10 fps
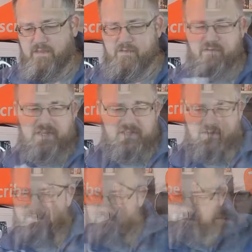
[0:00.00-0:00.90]
Right,
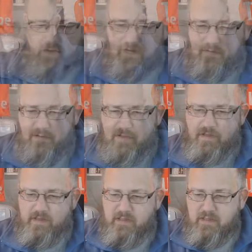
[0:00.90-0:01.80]
so we're going
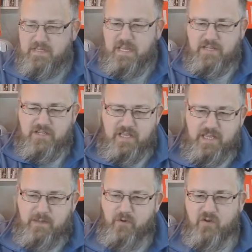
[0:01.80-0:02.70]
to attach the
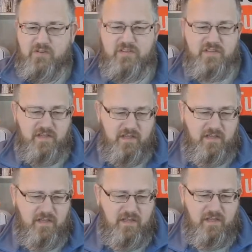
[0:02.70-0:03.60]
gearbox
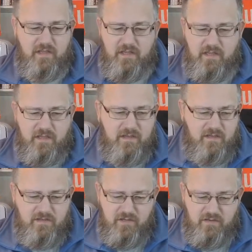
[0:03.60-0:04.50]

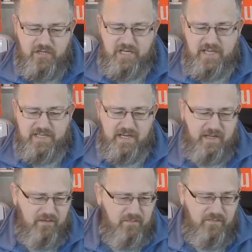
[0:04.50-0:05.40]
to the chassis
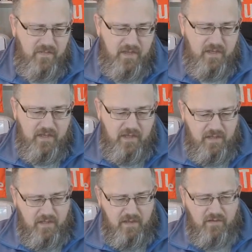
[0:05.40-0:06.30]
now.
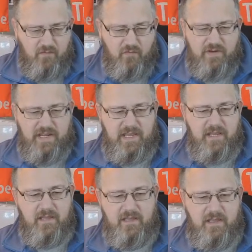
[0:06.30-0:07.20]
I've already
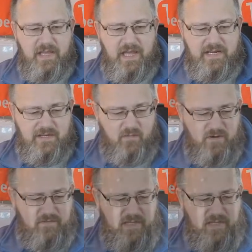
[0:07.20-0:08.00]
added one of